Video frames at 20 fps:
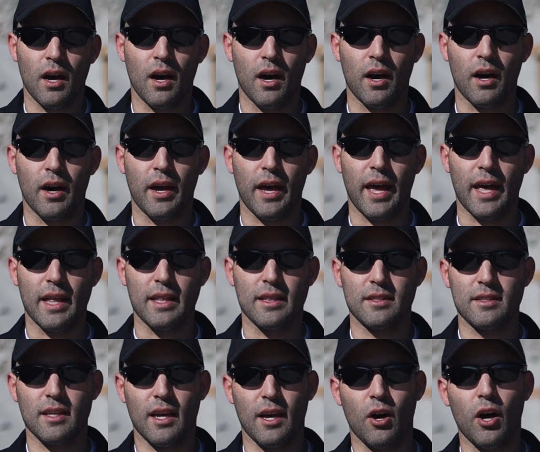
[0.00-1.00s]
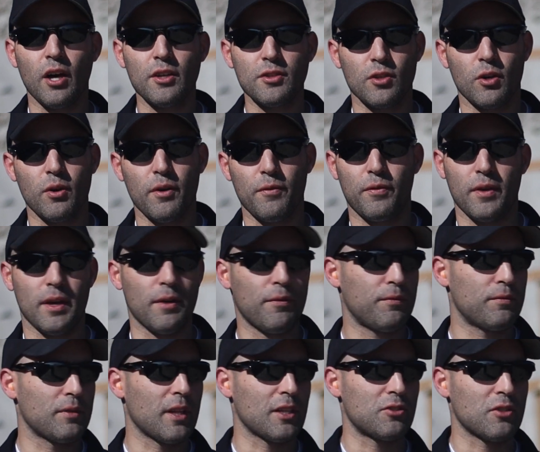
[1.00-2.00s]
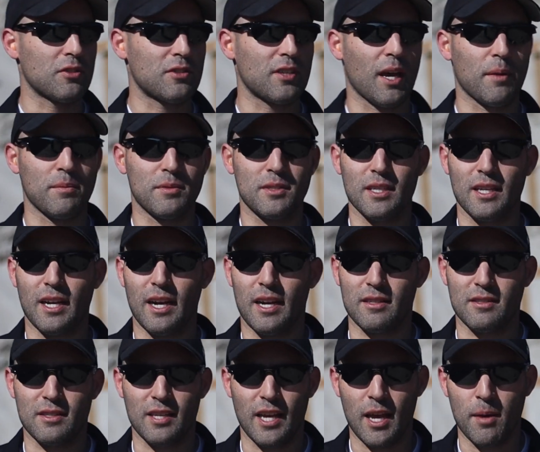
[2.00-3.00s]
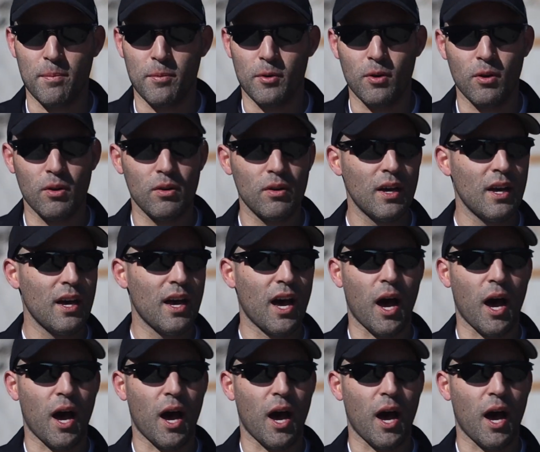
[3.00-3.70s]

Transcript: Uh, and also, if, if let's just say I'm seated at a table,